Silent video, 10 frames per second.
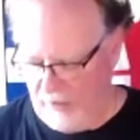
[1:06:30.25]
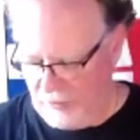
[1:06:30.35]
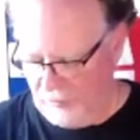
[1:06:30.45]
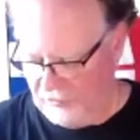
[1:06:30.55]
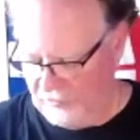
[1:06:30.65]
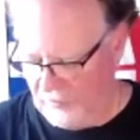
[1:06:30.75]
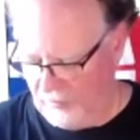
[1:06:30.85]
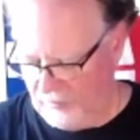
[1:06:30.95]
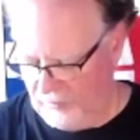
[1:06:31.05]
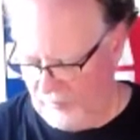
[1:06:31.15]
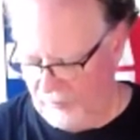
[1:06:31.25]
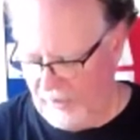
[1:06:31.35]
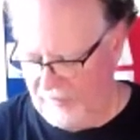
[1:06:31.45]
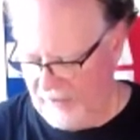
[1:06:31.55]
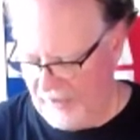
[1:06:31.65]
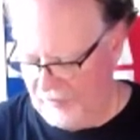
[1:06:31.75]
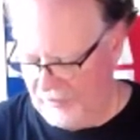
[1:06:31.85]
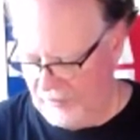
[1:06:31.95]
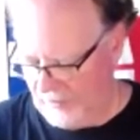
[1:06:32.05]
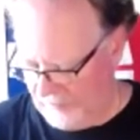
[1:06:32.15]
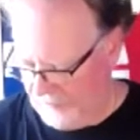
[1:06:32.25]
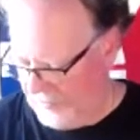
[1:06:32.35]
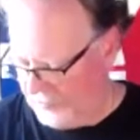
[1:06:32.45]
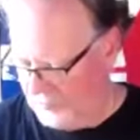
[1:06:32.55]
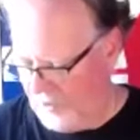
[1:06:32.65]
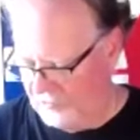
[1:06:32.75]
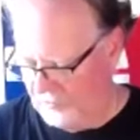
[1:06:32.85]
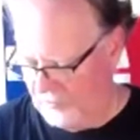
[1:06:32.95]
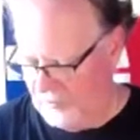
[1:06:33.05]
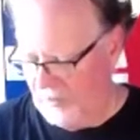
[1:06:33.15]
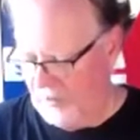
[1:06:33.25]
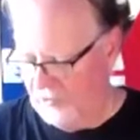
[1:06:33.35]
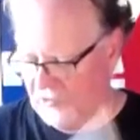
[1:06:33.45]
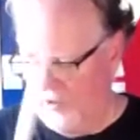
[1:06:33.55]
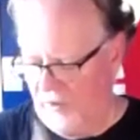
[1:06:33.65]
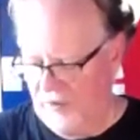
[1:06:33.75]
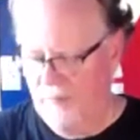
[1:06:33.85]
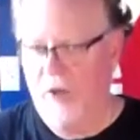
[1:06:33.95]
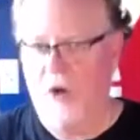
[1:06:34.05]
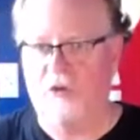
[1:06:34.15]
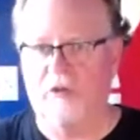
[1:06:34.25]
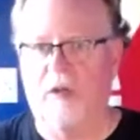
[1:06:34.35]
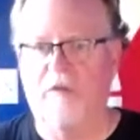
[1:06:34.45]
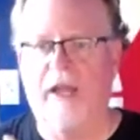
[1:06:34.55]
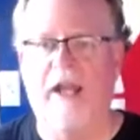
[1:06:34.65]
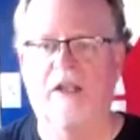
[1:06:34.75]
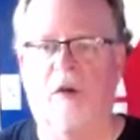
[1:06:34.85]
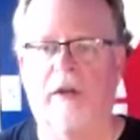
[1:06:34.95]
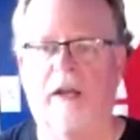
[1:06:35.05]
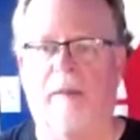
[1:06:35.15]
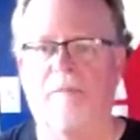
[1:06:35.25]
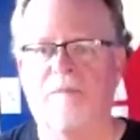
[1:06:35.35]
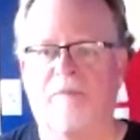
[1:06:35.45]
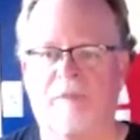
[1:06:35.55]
you can still apply the idea of this muscle starting the motion of the hand going up.